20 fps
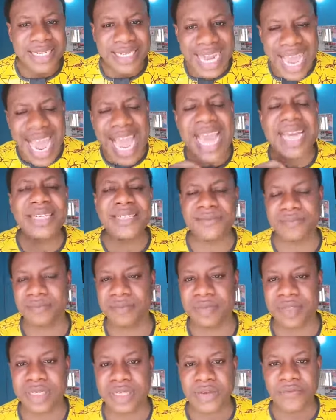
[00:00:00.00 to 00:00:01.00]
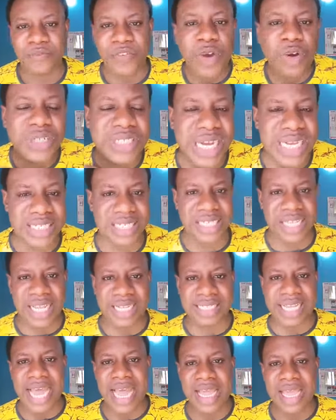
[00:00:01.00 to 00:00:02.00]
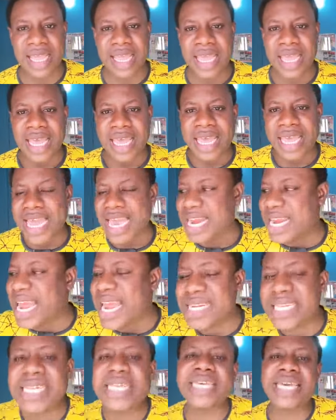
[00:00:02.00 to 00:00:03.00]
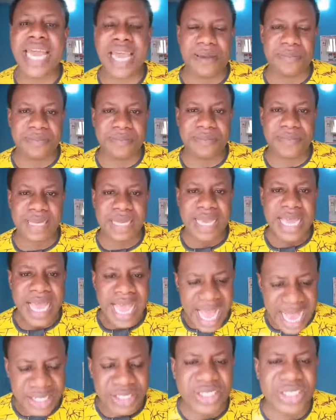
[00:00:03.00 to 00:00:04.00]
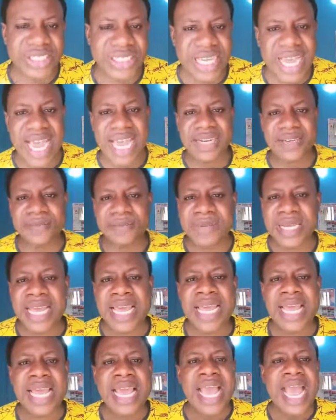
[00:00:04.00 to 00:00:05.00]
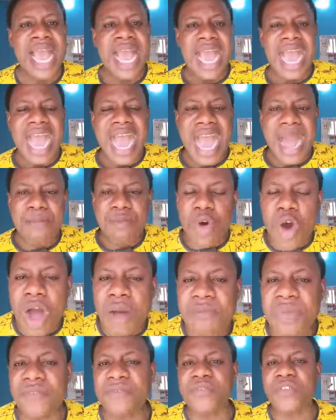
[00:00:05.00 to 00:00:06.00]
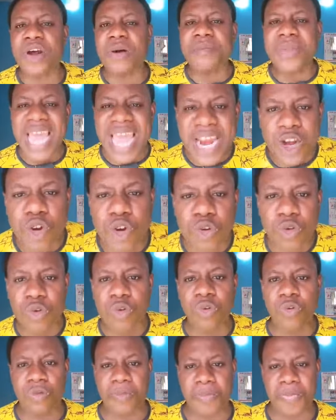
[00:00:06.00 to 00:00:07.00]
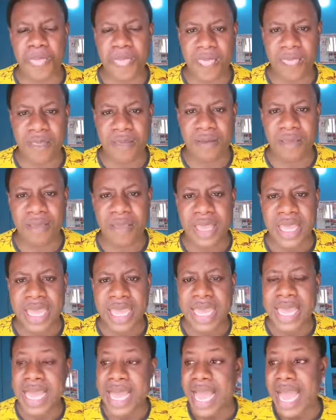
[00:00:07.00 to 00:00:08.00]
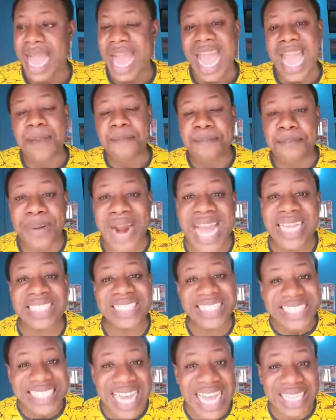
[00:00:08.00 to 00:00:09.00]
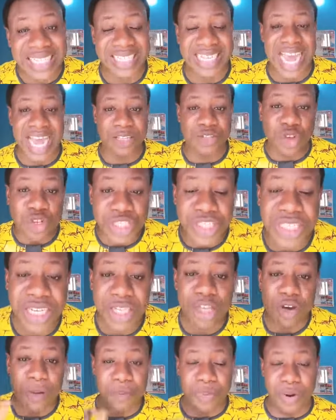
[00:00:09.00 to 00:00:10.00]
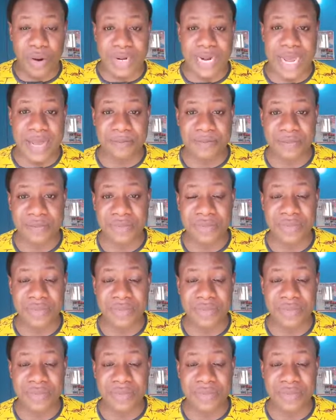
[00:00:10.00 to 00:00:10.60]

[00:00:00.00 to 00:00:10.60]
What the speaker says: Then, few days later, a lady came and she said, I'm coming from Enugu. I branched Delta to see your brother.